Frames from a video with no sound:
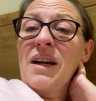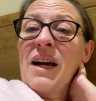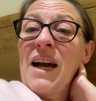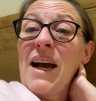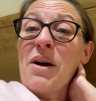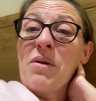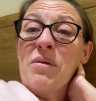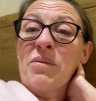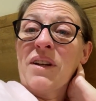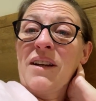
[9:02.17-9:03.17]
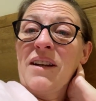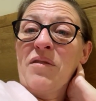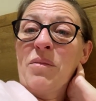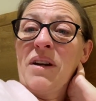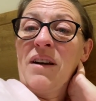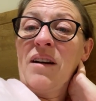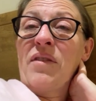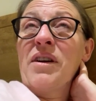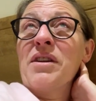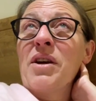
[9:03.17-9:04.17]
how I'm going to live my
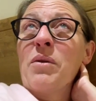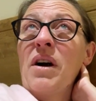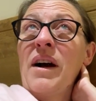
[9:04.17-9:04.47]
life. I know